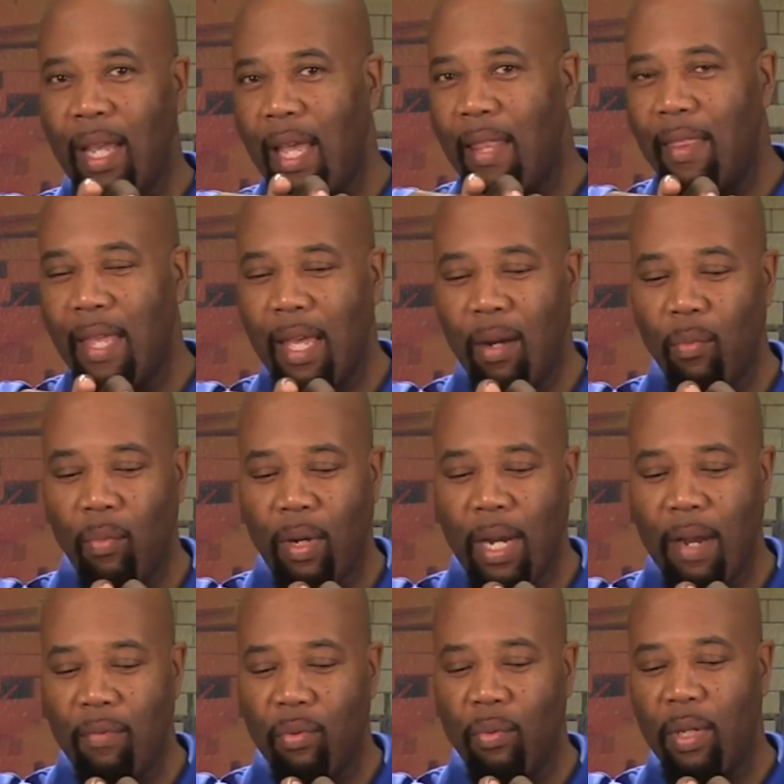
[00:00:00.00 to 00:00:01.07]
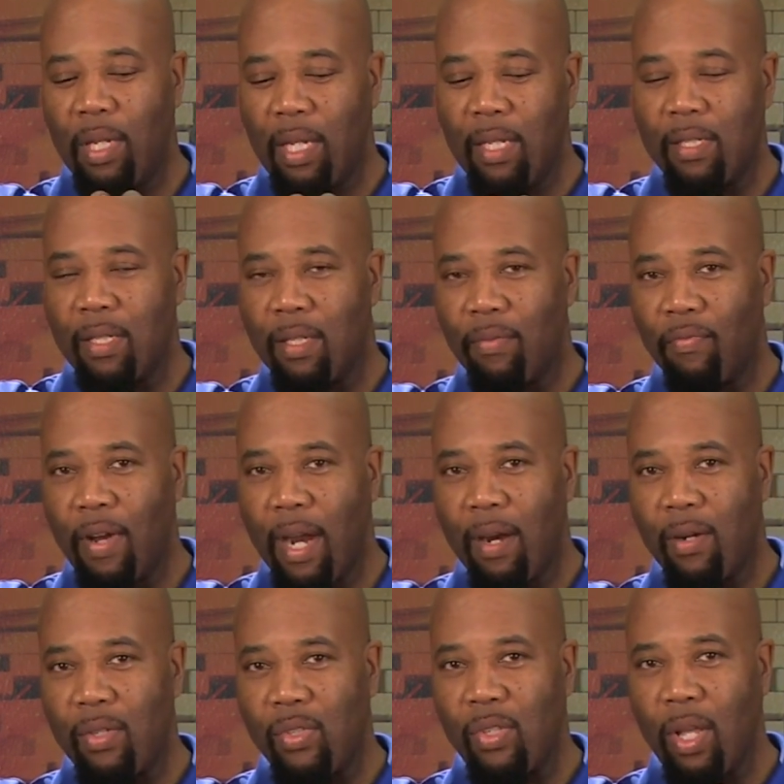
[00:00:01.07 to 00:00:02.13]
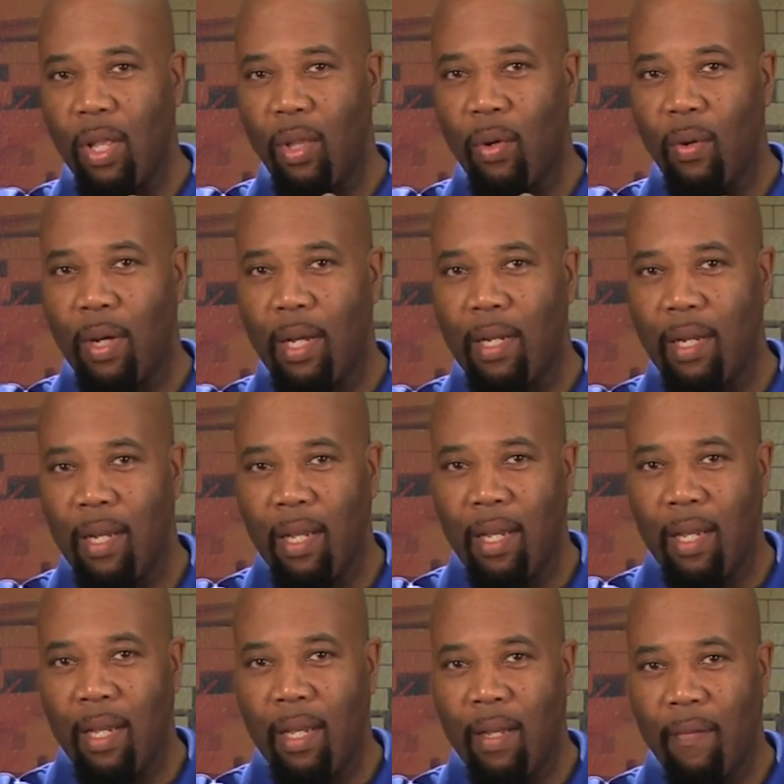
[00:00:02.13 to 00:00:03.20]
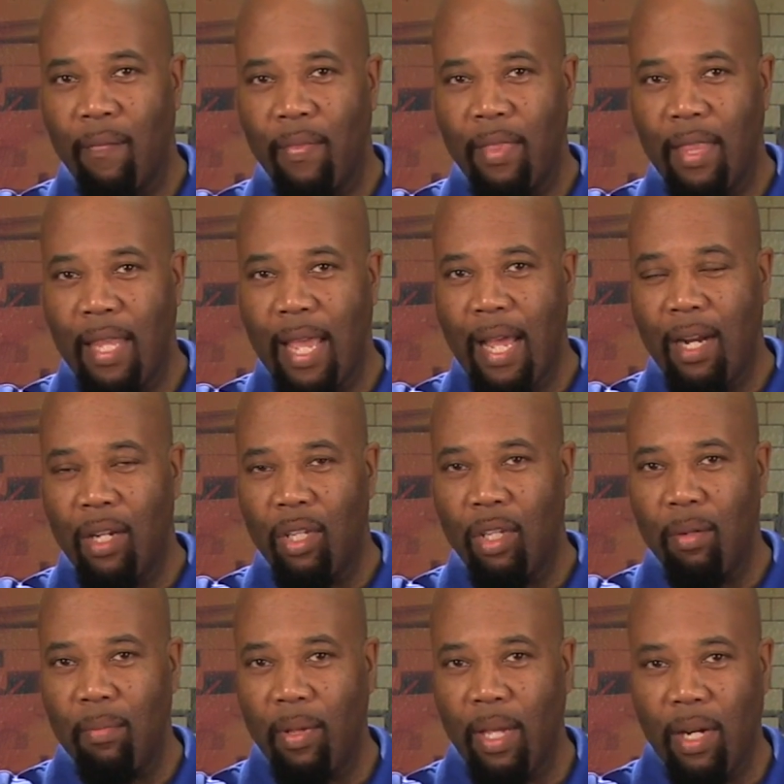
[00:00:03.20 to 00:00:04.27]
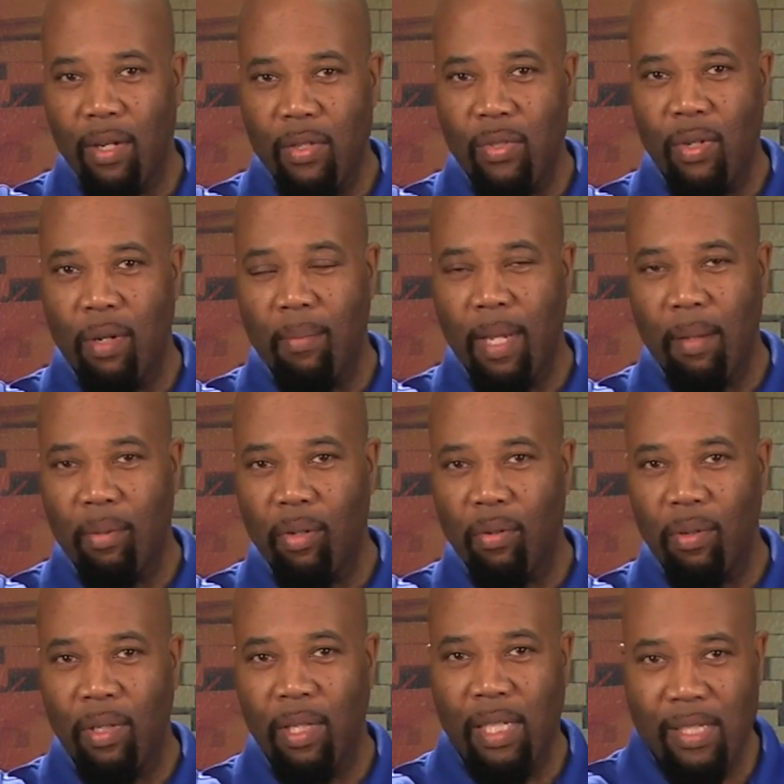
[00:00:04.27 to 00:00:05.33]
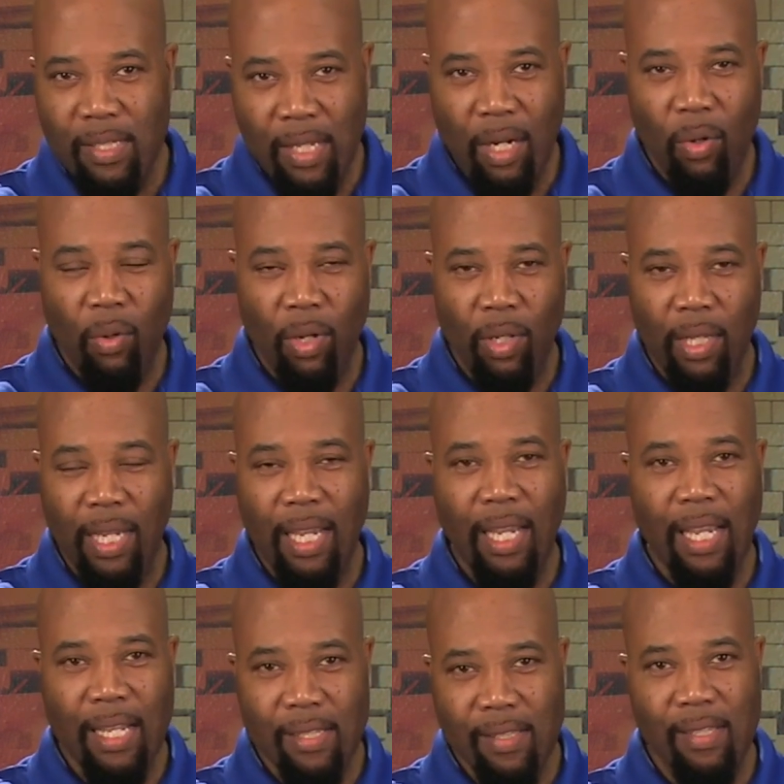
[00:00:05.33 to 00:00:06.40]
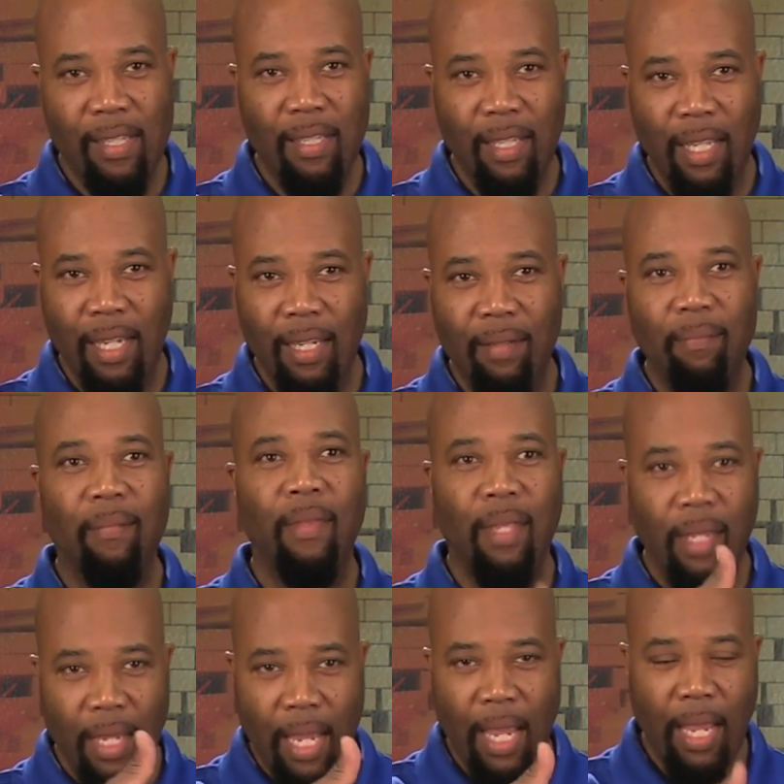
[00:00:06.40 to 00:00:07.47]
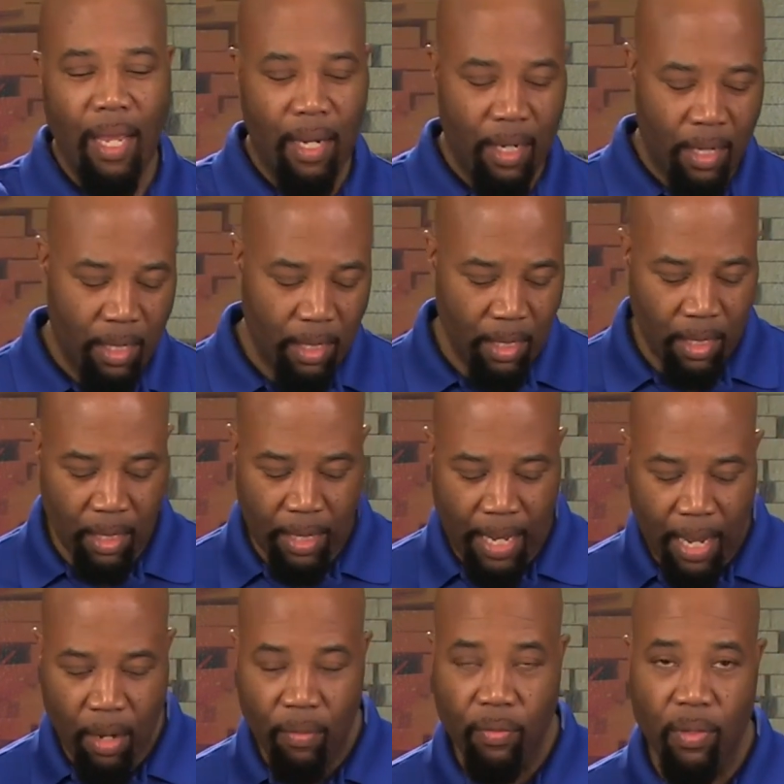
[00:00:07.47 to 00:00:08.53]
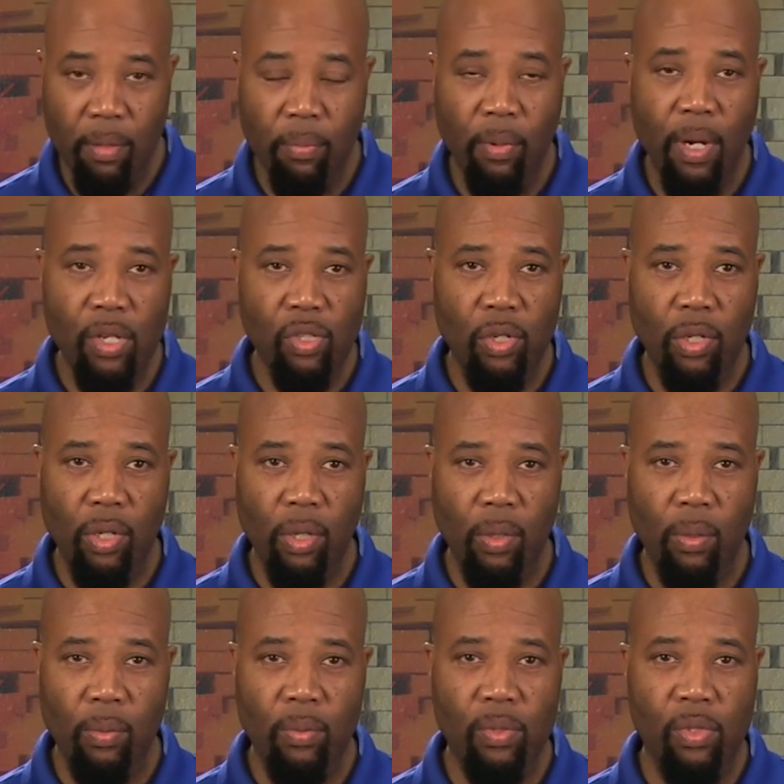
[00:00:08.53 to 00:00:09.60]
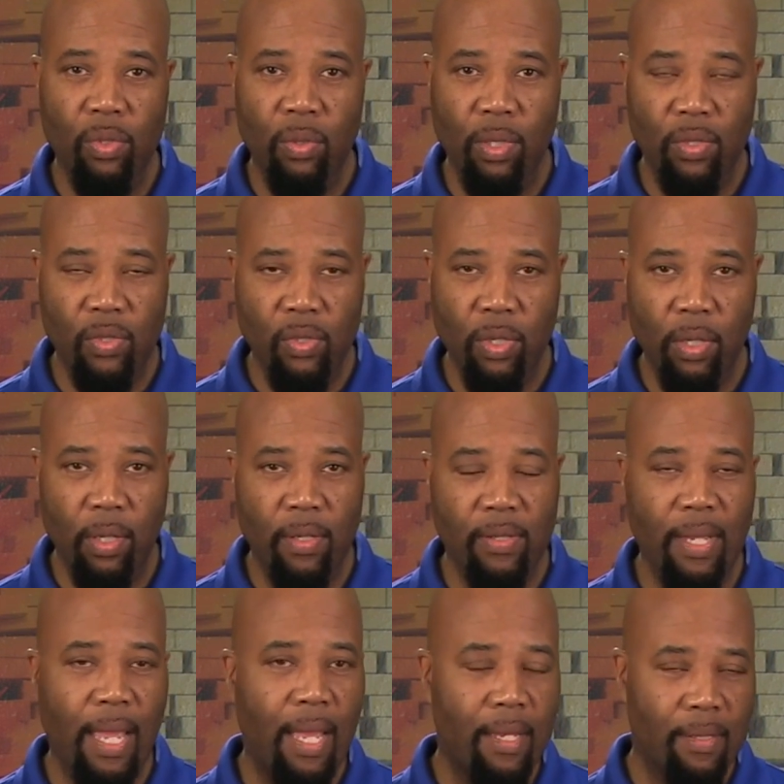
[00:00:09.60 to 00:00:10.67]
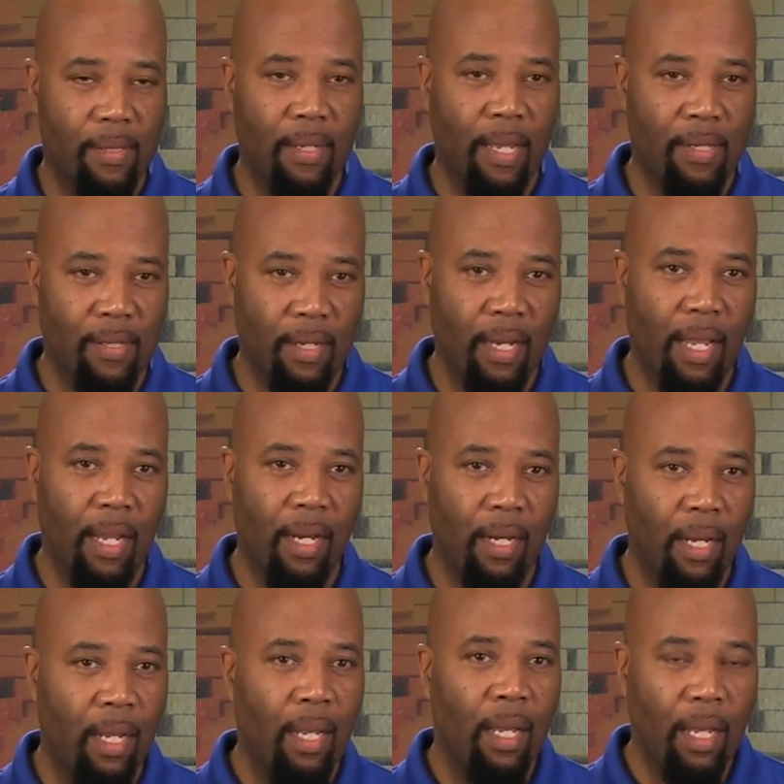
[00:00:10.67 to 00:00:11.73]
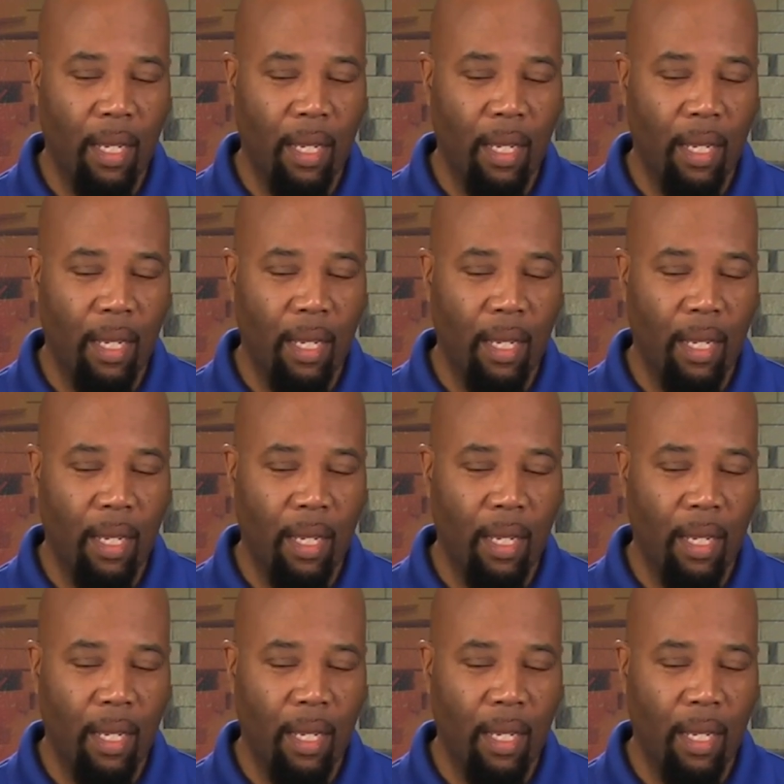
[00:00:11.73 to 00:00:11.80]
And then whenever we need to fire a solenoid, that accumulator is going to be able to release that oil instantly and allow for the pressure to go to the circuits as designated